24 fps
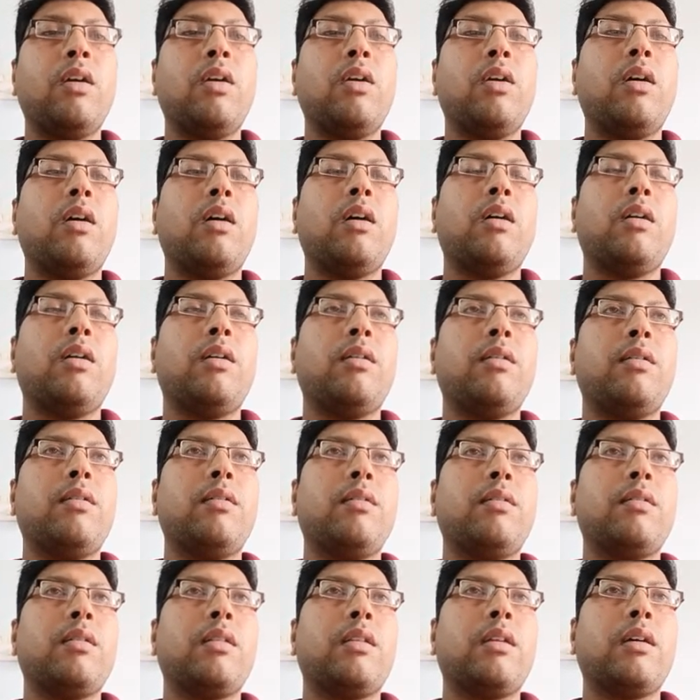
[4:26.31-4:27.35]

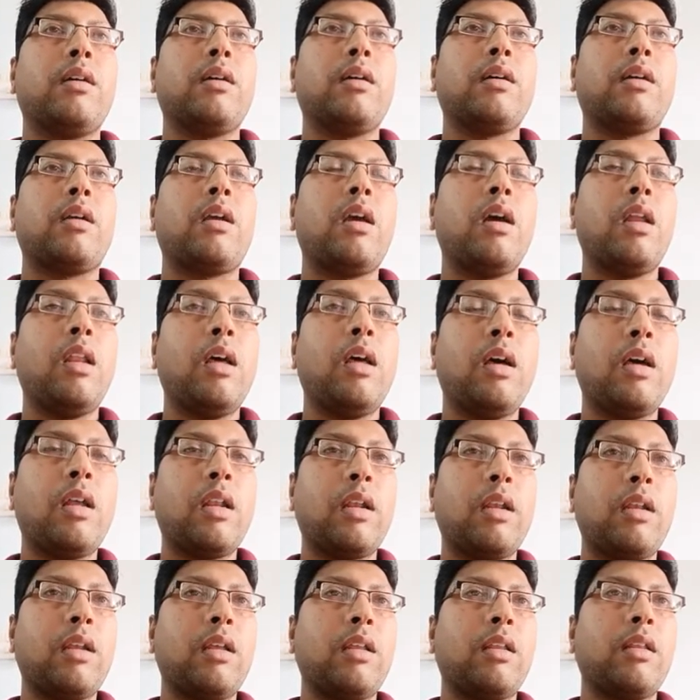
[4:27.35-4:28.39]
the
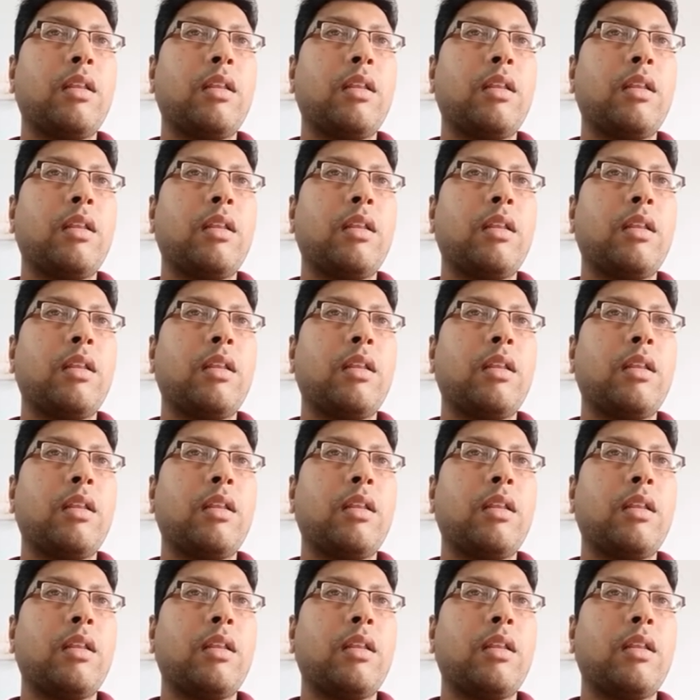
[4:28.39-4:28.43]
color,